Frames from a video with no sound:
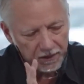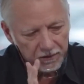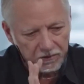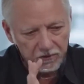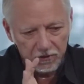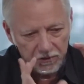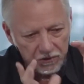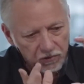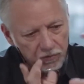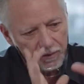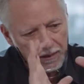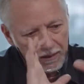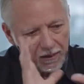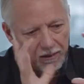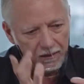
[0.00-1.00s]
so you're
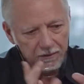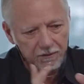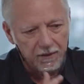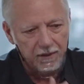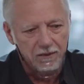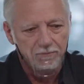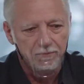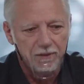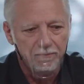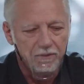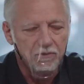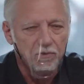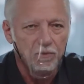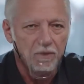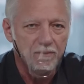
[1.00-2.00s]
tweaking. It takes maybe
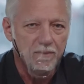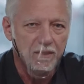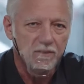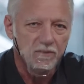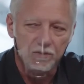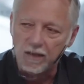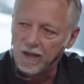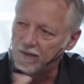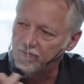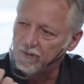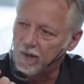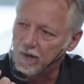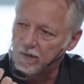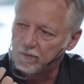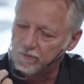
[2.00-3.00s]
20 minutes to a half
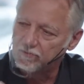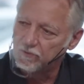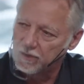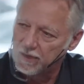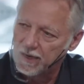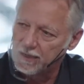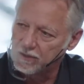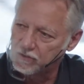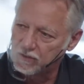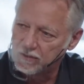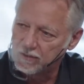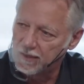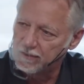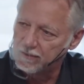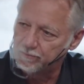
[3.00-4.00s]
hour before you actually
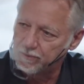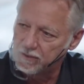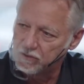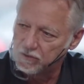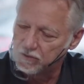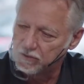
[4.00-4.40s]
take the picture.